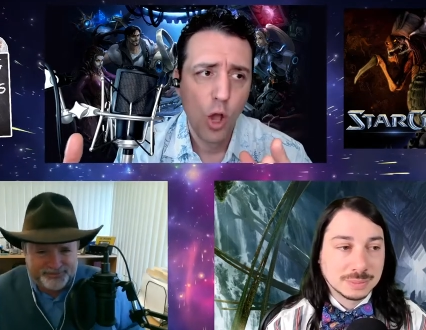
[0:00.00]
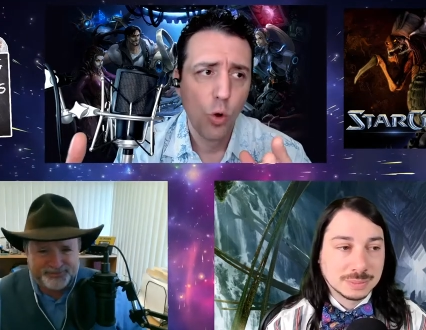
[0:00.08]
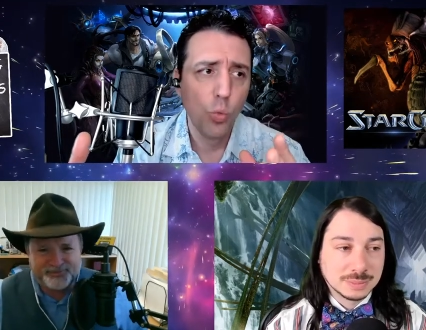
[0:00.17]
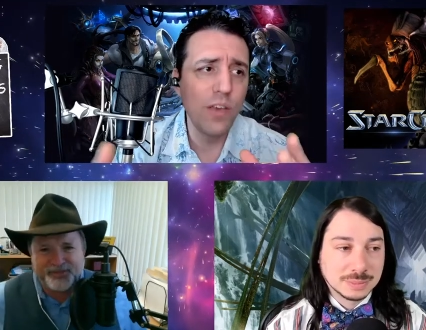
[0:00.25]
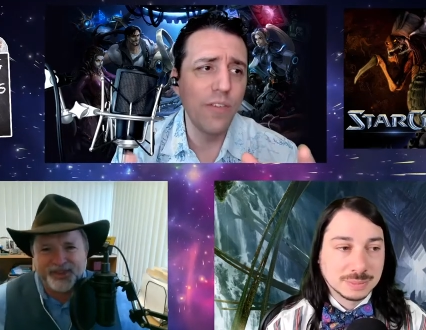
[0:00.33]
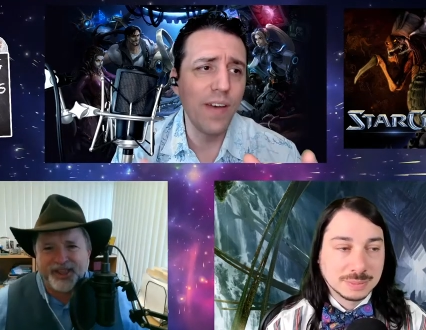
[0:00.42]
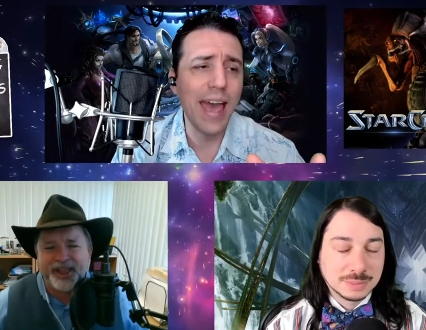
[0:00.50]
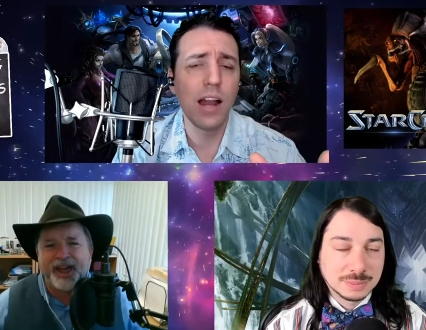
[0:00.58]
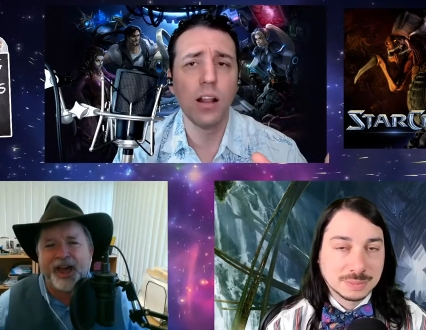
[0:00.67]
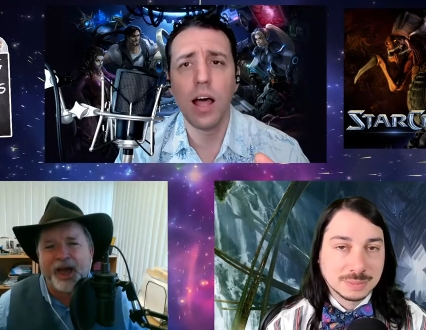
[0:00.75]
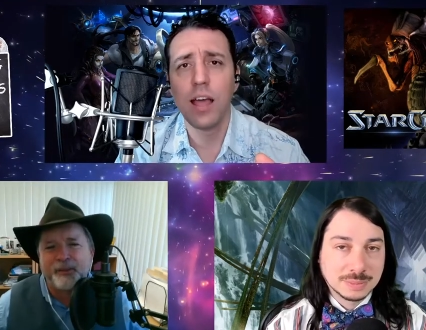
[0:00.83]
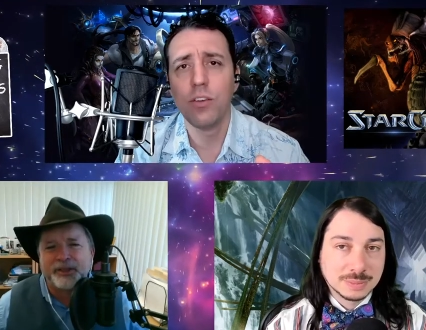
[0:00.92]
Speaker 1: We've
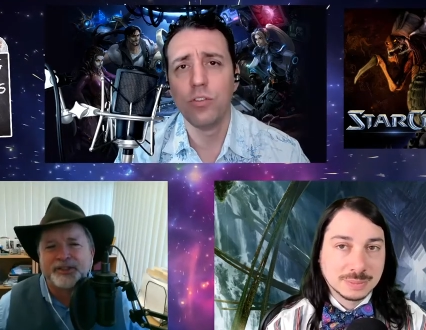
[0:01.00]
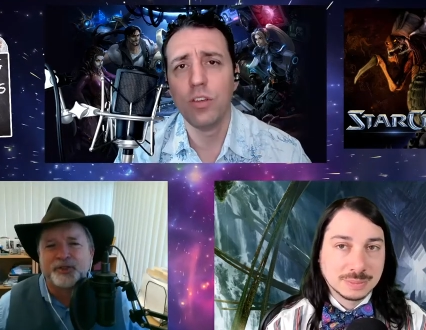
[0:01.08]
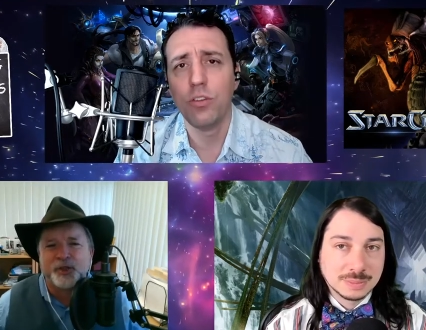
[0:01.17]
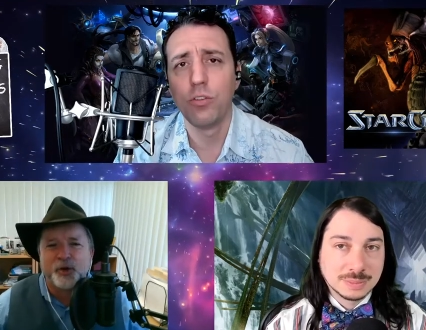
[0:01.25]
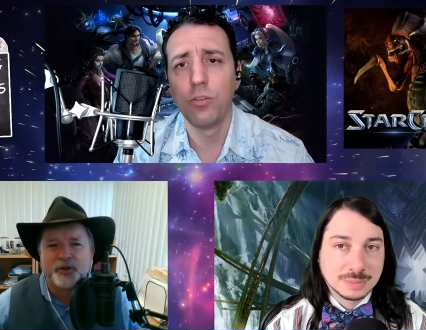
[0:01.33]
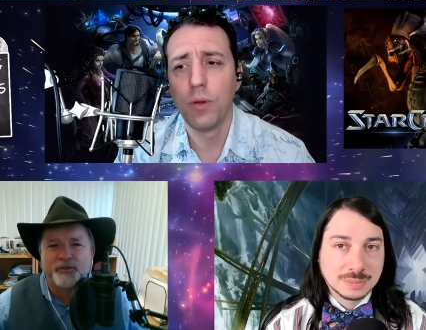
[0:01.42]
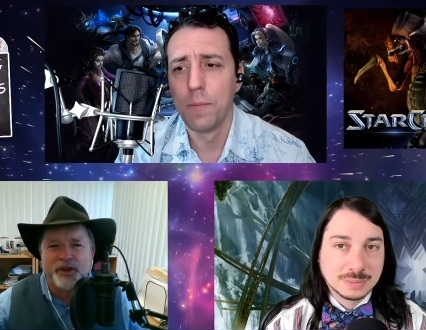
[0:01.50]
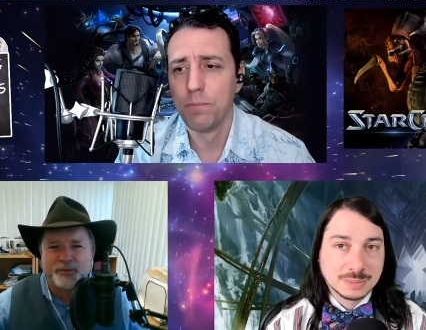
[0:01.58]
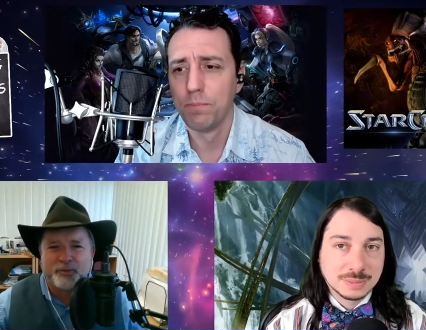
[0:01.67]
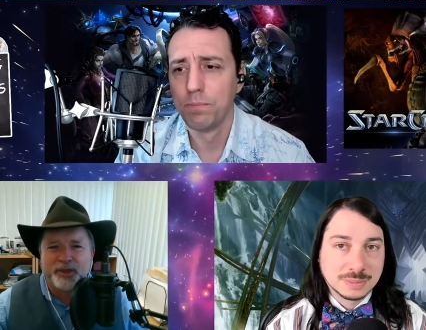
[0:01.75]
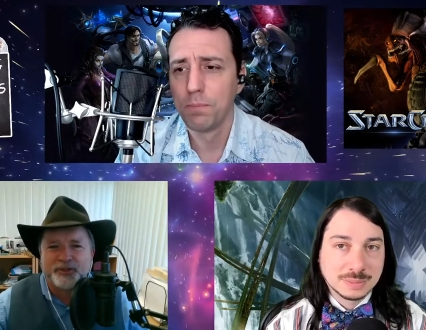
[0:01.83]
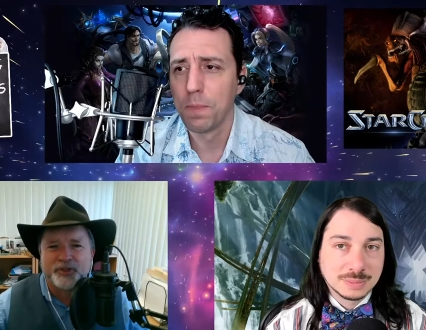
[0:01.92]
analyzed. Uh, how about the two of us
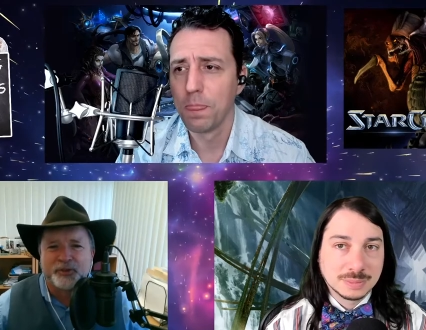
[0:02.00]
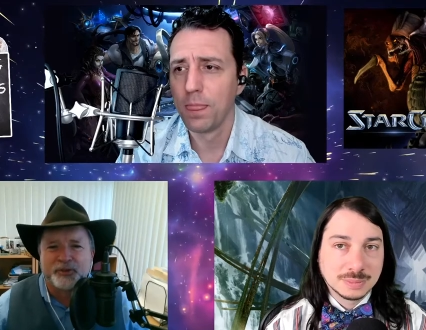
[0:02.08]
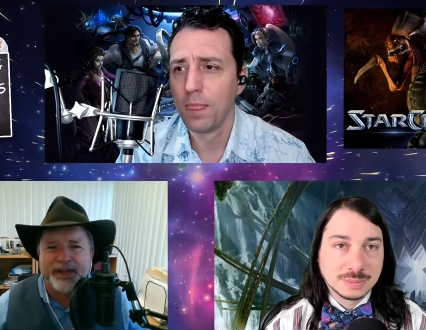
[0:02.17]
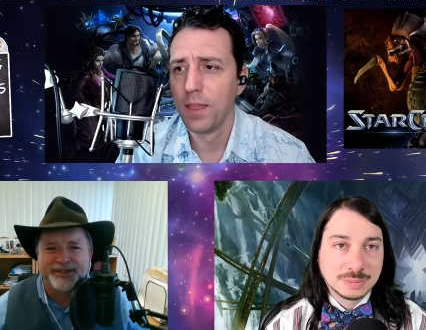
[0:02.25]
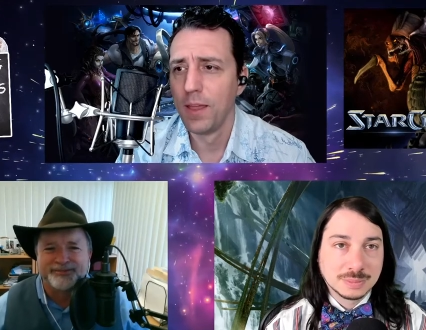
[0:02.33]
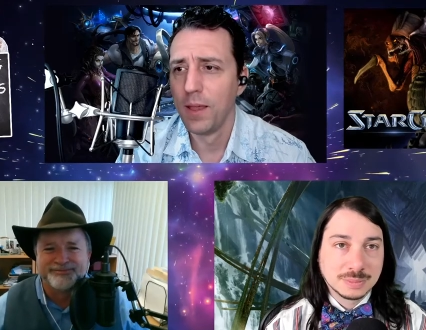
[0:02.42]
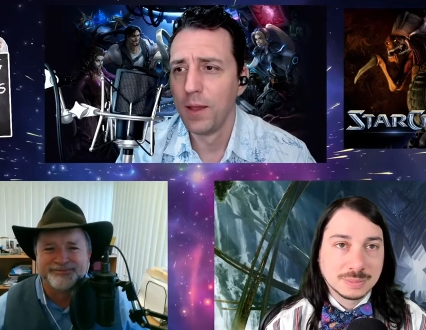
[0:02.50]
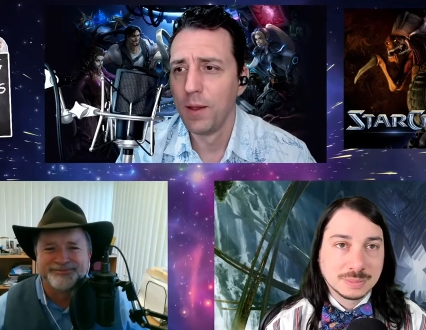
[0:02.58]
plus you, Dan?